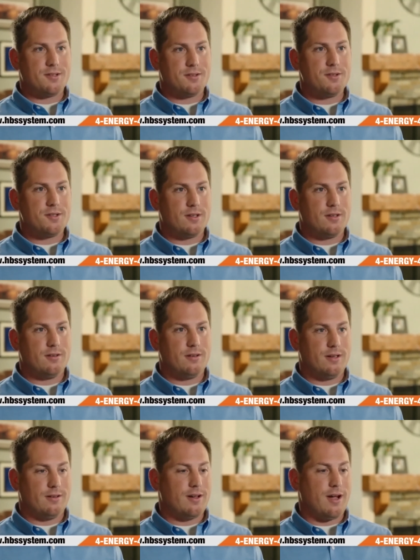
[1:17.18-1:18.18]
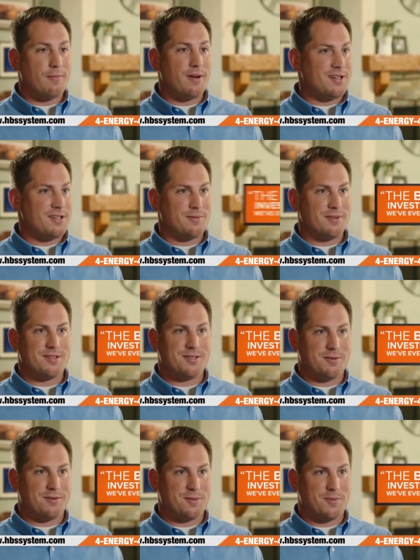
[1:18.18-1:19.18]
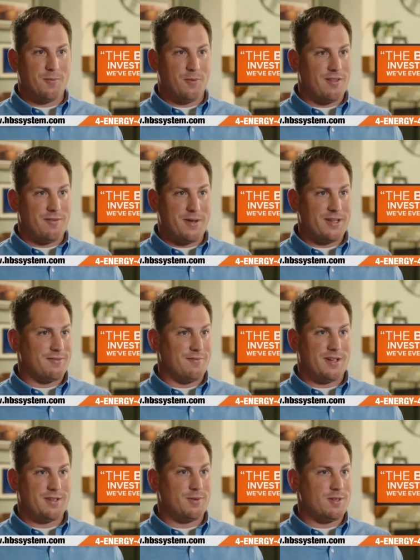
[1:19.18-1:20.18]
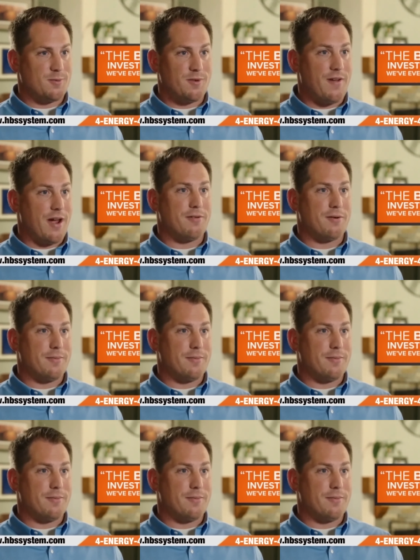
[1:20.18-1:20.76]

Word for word: solution in combination with the solar has been one of the best investments we've ever